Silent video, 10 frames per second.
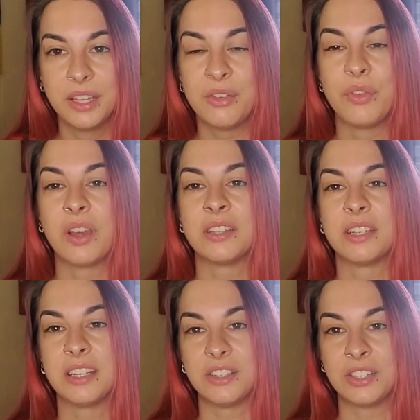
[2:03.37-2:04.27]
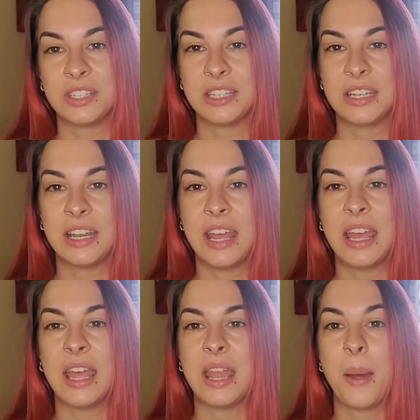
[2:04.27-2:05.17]
if you guys are interested
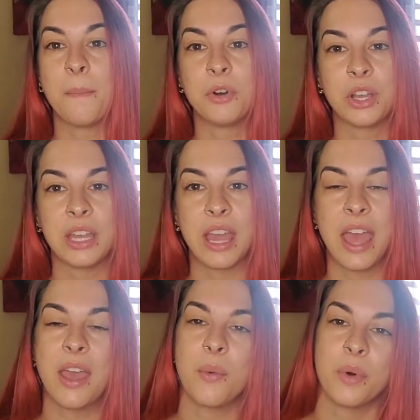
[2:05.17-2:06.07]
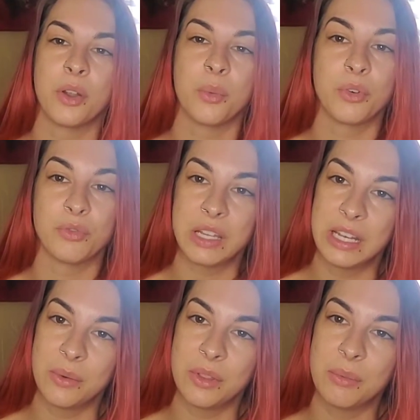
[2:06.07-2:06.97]
in booking a one-on-one
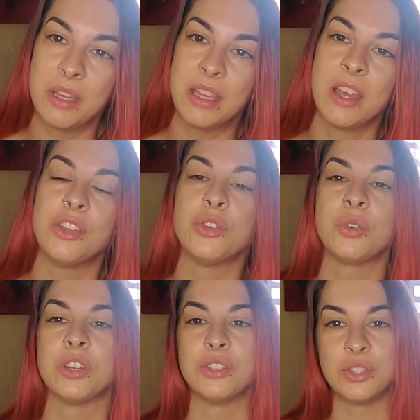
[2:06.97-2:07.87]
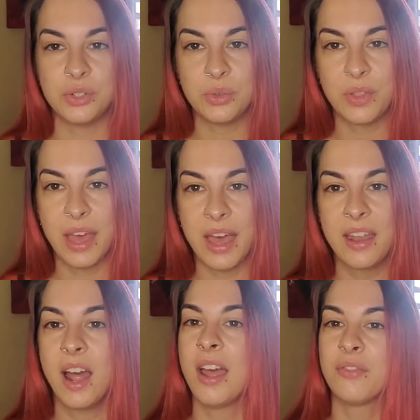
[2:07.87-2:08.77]
reading with me, you can do
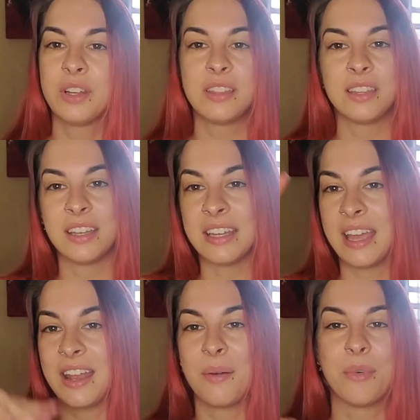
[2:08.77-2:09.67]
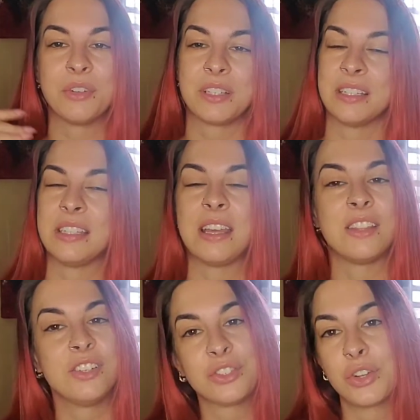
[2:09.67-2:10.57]
that. Everything, again, I'm always going to say,
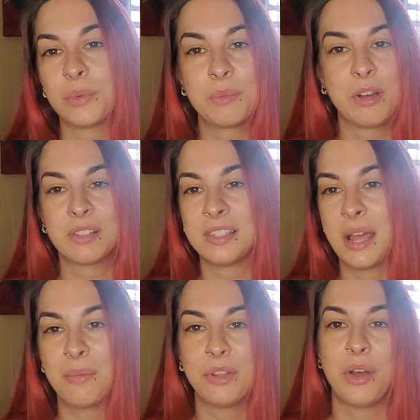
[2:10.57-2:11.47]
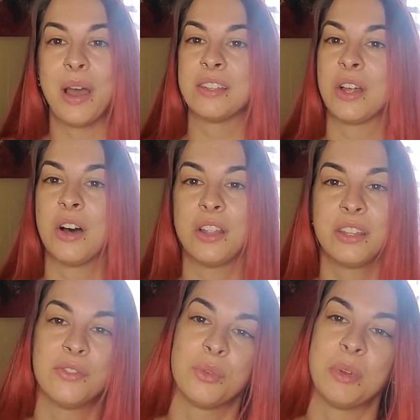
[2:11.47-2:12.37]
the description box down below has all the
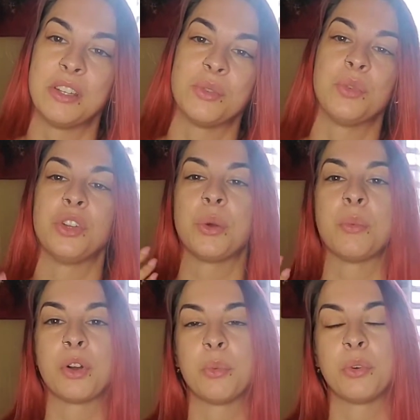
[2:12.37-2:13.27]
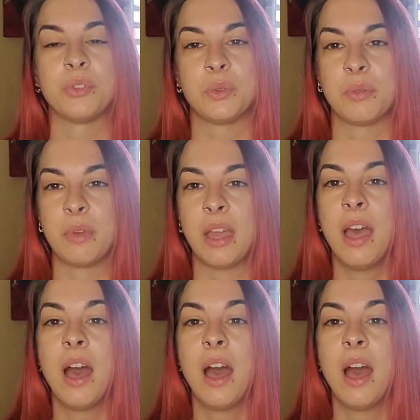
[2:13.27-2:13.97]
information where you can book appointments with me.